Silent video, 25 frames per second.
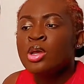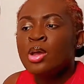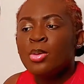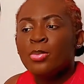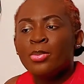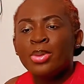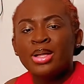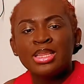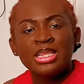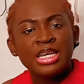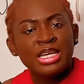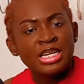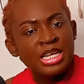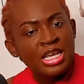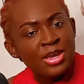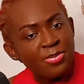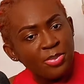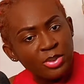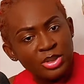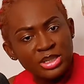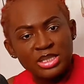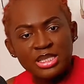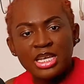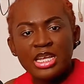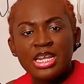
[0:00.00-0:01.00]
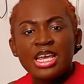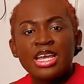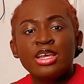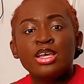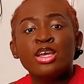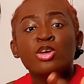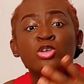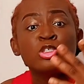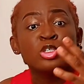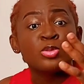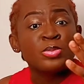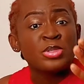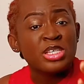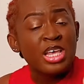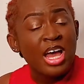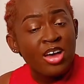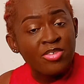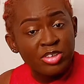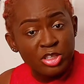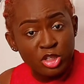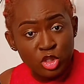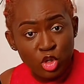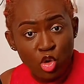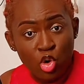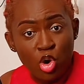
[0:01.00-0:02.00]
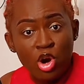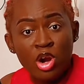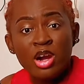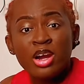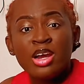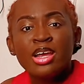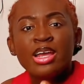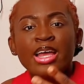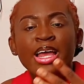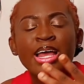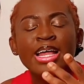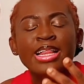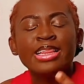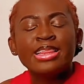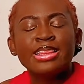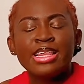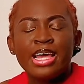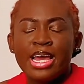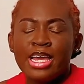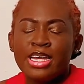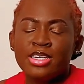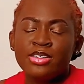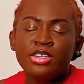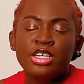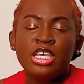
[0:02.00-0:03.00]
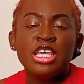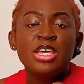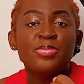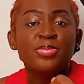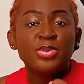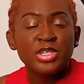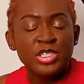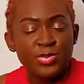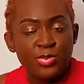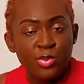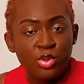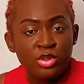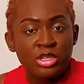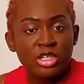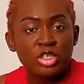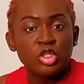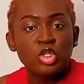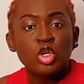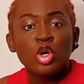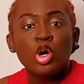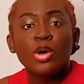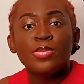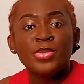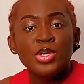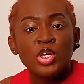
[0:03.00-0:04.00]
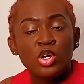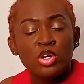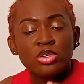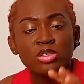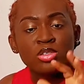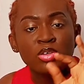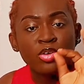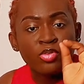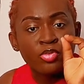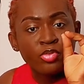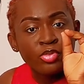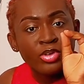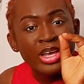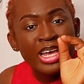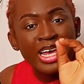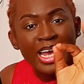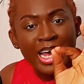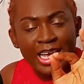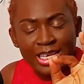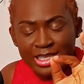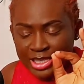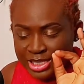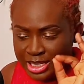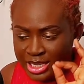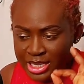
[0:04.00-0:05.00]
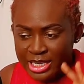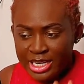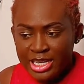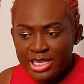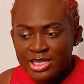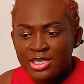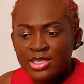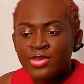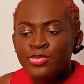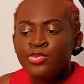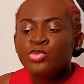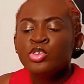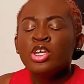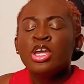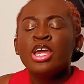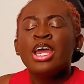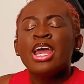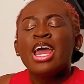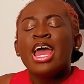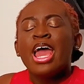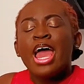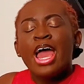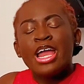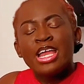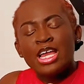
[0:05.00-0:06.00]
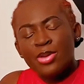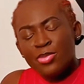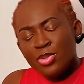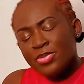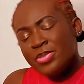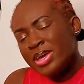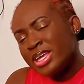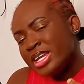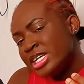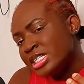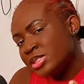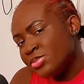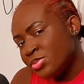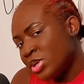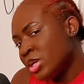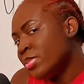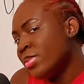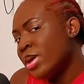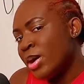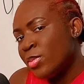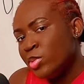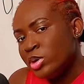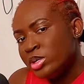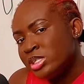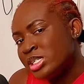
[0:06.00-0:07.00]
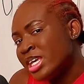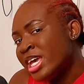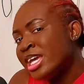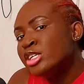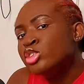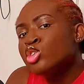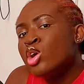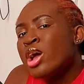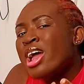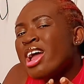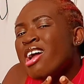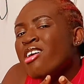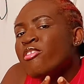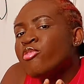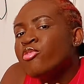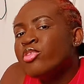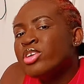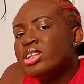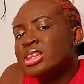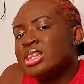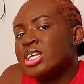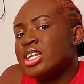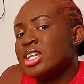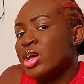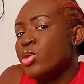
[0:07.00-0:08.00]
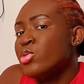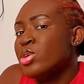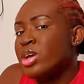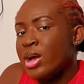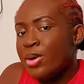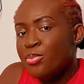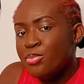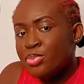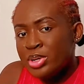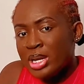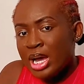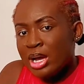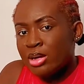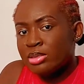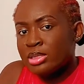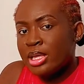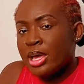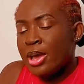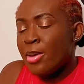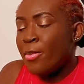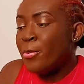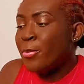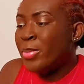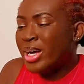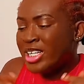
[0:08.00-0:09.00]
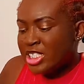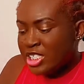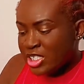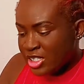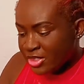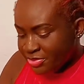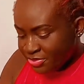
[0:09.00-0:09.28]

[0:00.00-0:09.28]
But then he posted, he was supposed to have a tour. Then he postponed the tour because of a sickness. It's not everything that we can put out there, but